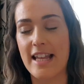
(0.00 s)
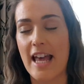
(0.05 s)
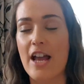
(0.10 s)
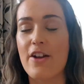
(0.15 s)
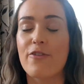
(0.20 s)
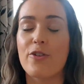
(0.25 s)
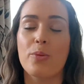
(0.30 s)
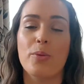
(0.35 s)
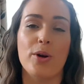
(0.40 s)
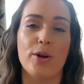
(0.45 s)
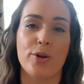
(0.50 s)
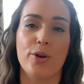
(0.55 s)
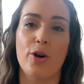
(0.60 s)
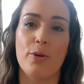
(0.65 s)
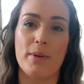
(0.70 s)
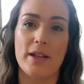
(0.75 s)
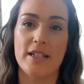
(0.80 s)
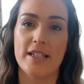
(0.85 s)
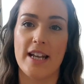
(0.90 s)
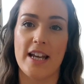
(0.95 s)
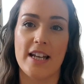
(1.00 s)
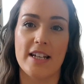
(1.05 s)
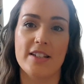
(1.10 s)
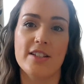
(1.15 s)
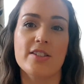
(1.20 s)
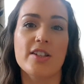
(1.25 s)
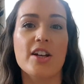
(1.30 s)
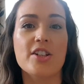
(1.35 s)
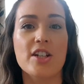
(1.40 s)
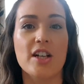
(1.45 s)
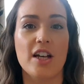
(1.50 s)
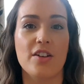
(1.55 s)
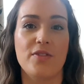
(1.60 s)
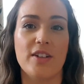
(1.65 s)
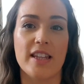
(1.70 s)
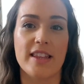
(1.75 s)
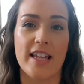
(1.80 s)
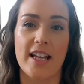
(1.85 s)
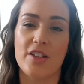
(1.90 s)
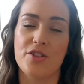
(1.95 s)
everyone commented such
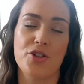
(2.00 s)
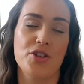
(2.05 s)
lovely things.